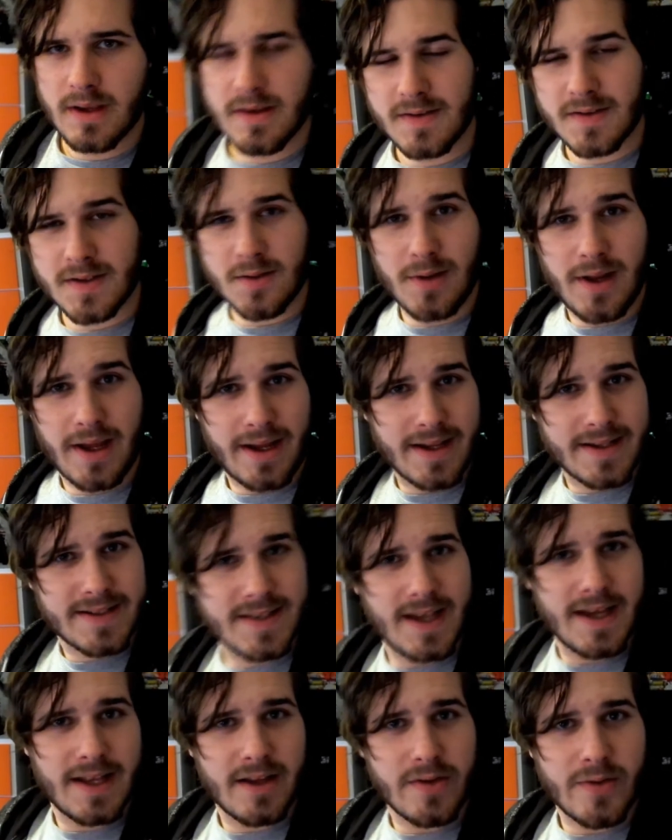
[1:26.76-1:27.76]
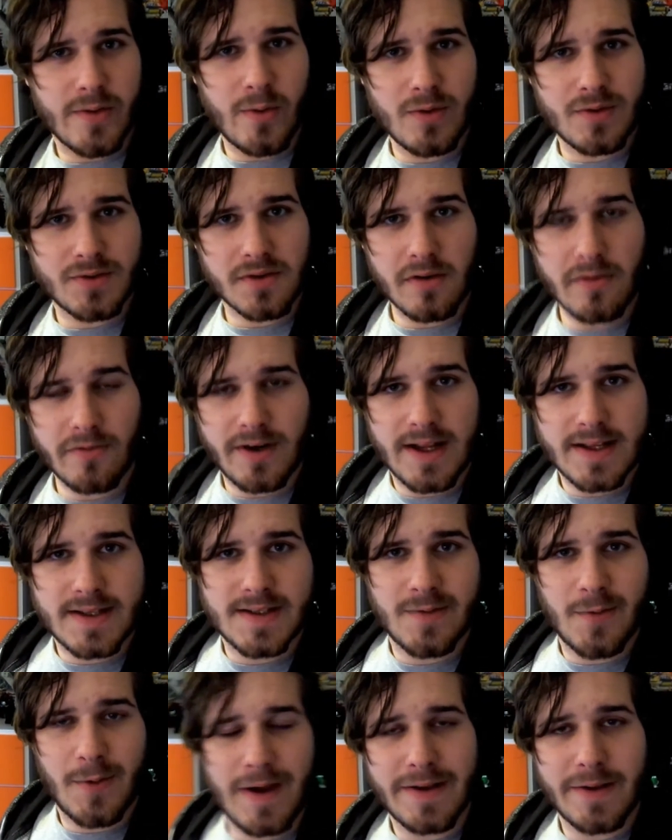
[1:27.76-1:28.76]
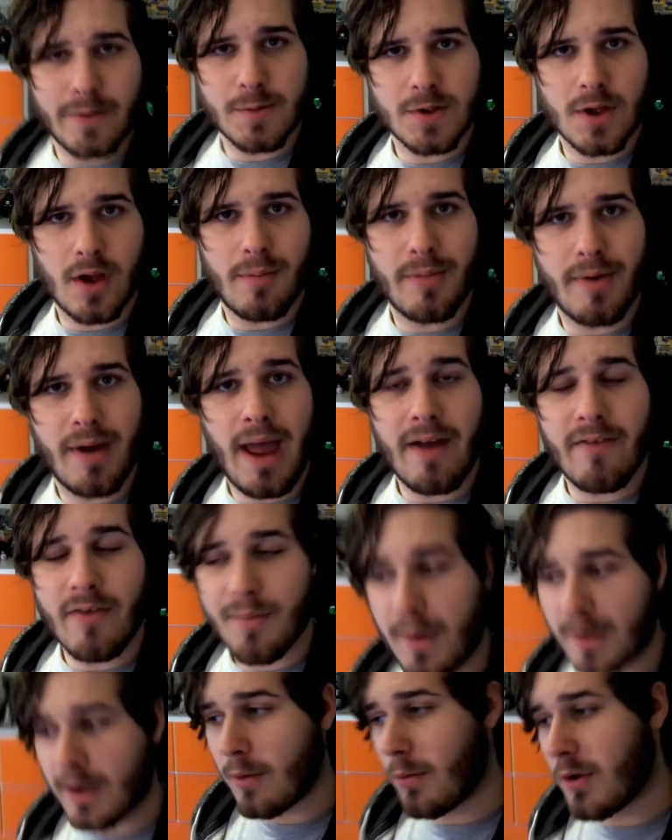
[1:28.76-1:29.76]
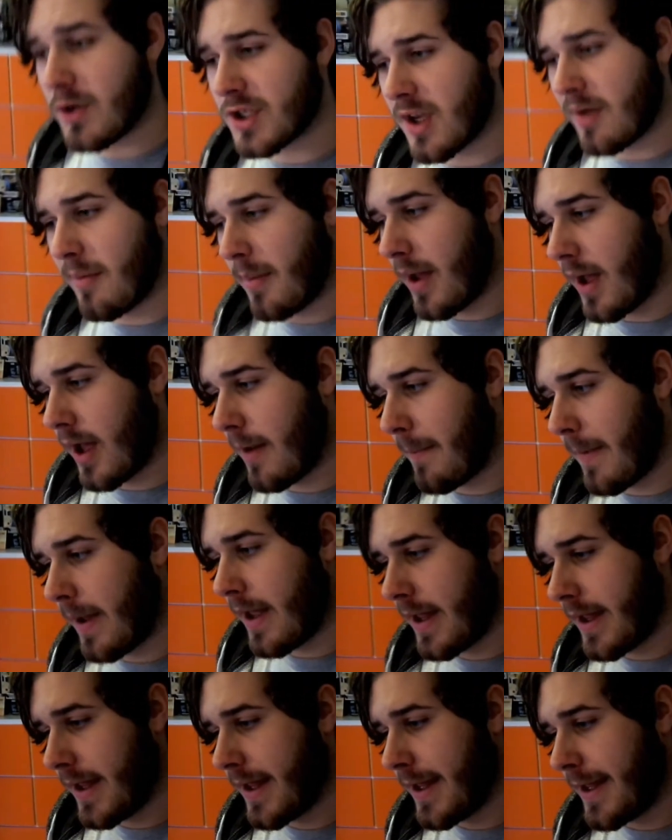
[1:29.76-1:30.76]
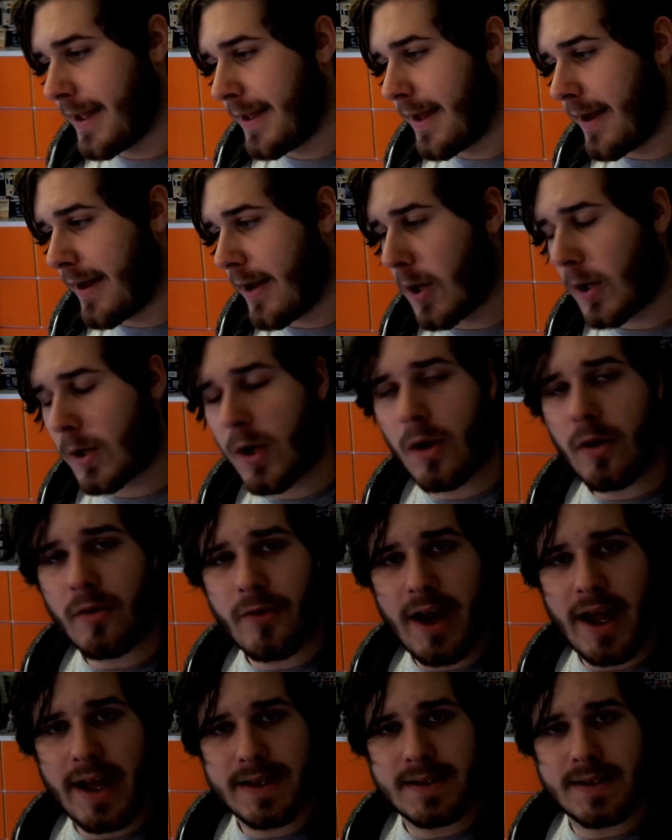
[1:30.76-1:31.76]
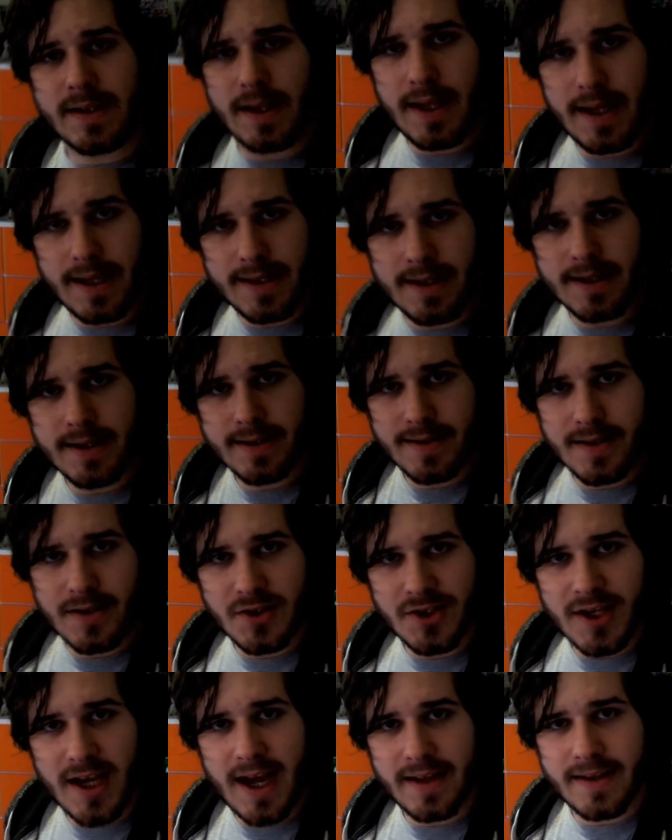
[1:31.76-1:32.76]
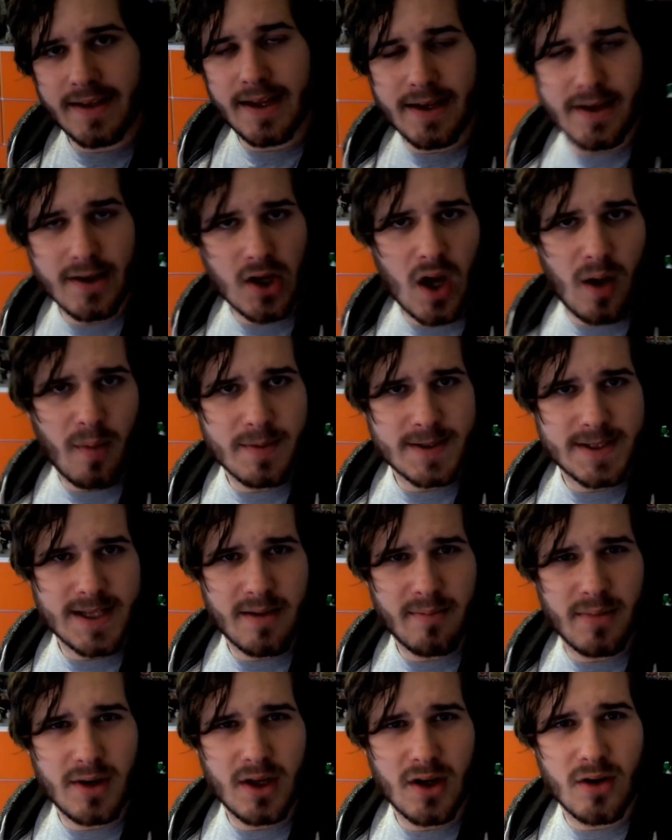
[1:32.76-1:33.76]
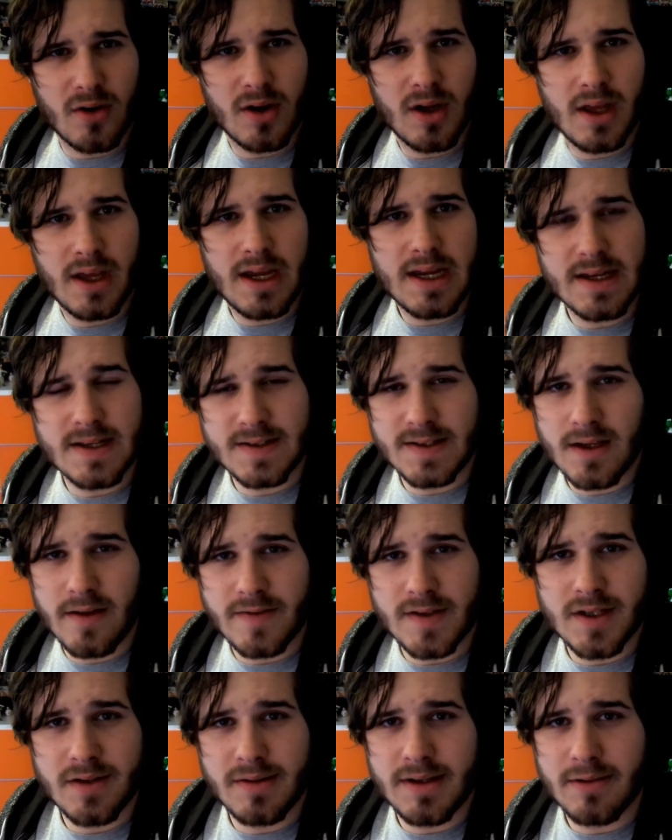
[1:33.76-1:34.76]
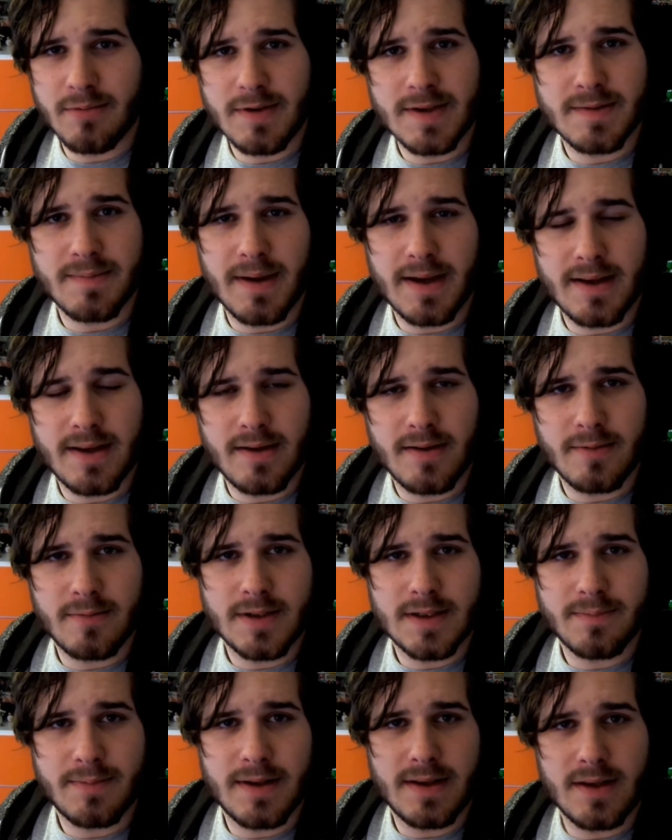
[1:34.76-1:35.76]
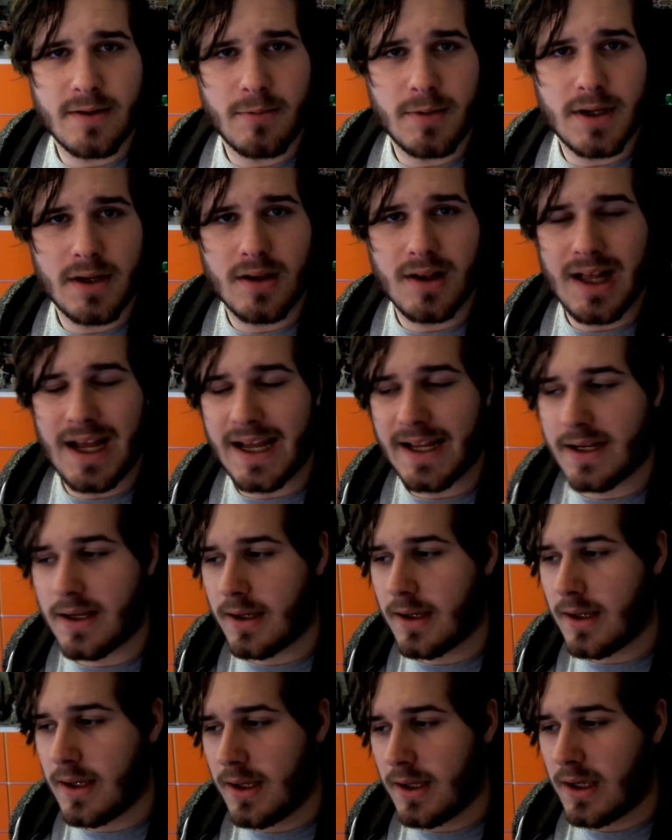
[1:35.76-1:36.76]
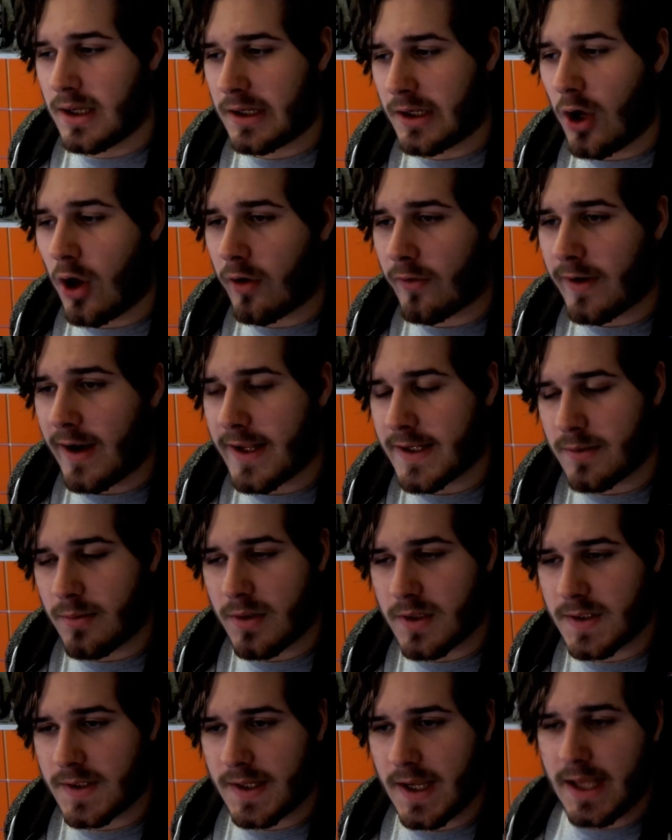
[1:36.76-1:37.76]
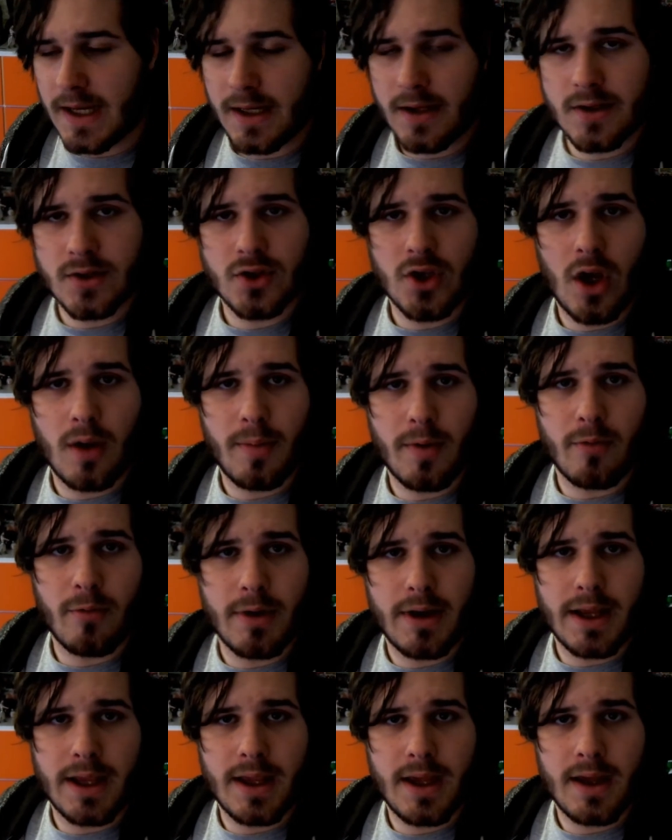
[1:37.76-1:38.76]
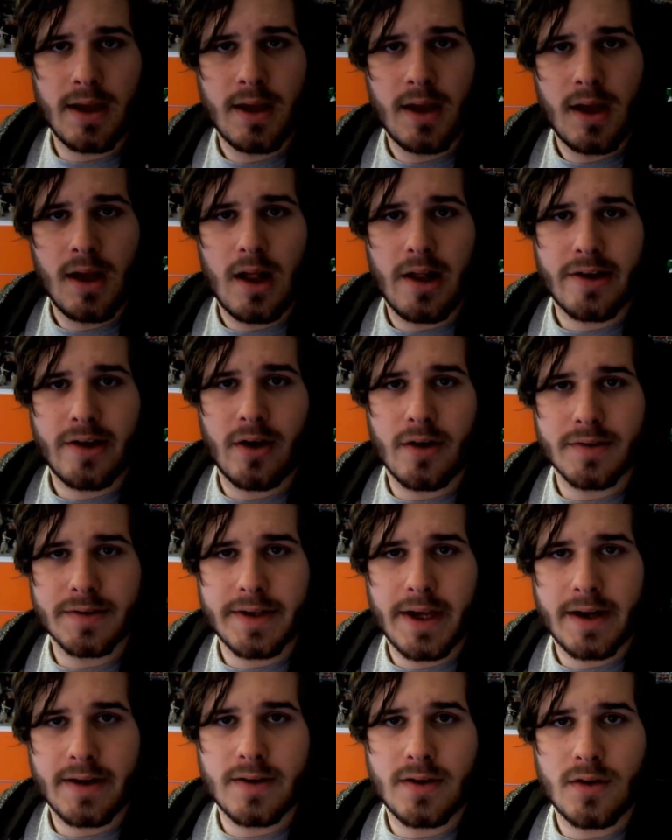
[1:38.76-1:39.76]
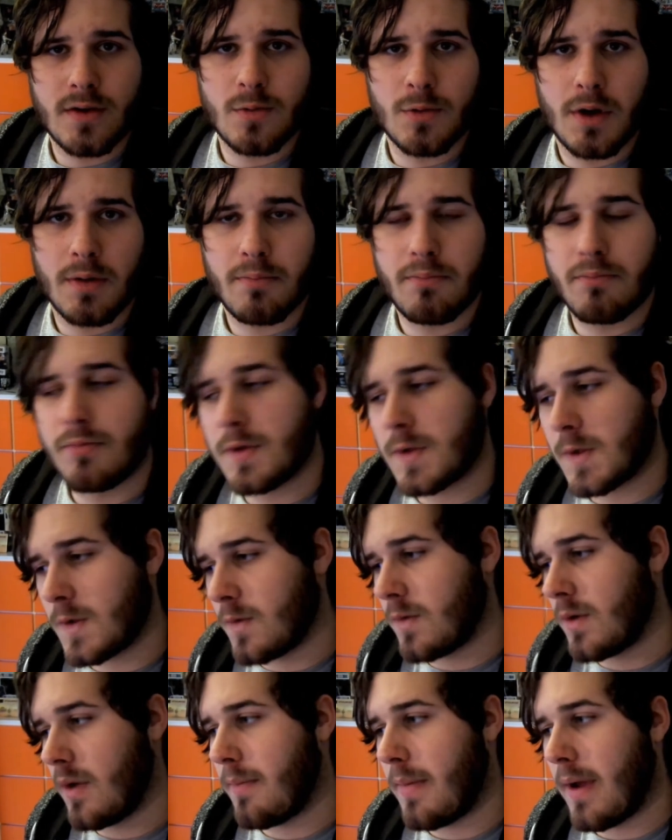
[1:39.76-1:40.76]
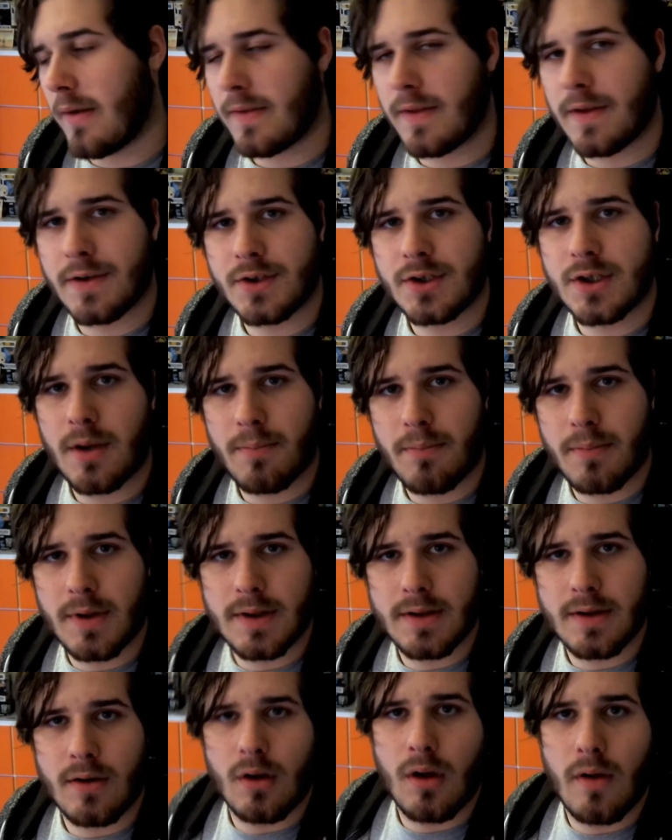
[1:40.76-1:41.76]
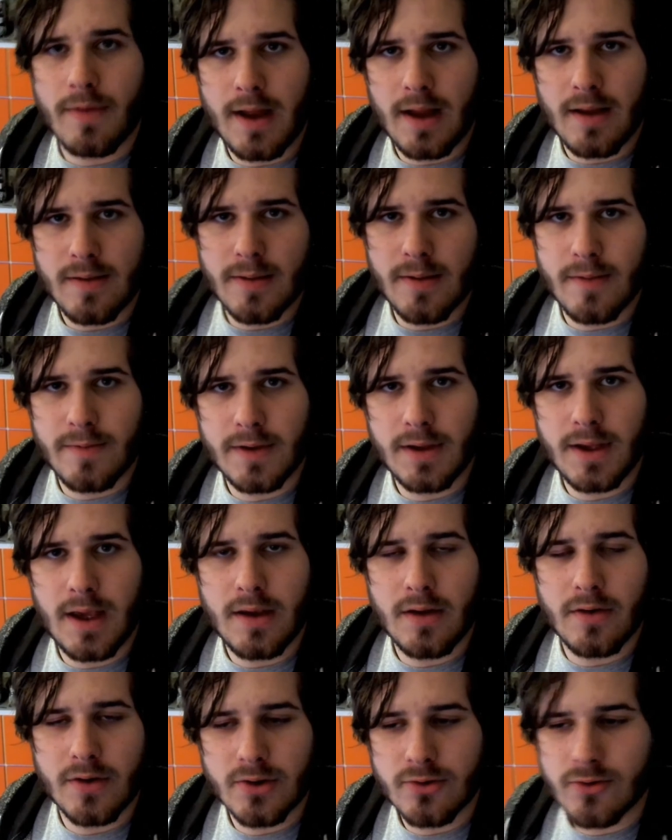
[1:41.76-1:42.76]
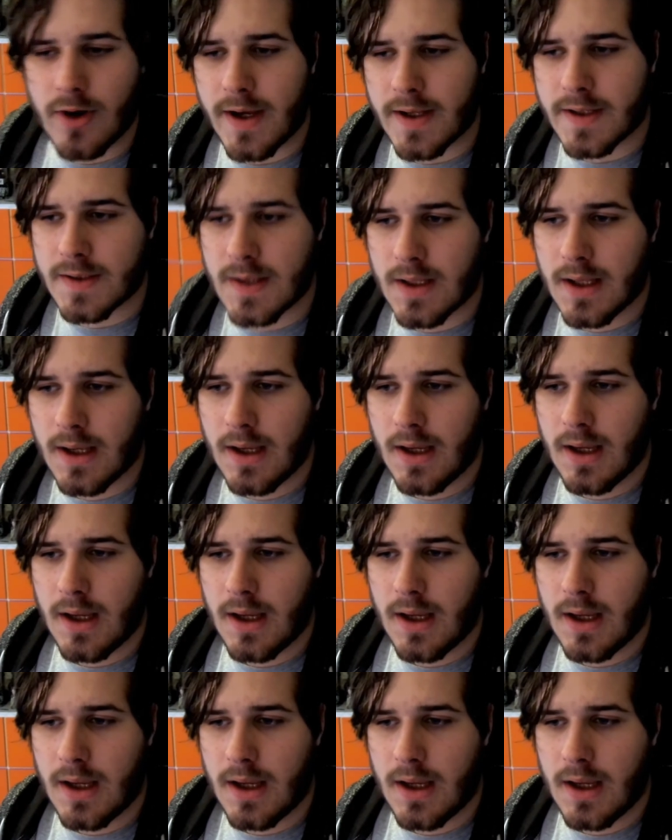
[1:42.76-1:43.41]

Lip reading: So like I said, a huge congrats to Endo Zomba. Everybody wish him a congrats in the chat, in the comments down below. He deserved to win. We spin the wheel, and congrats once again. Good job on winning it. I'll contact you soon about the shipment, all that stuff, to get your address.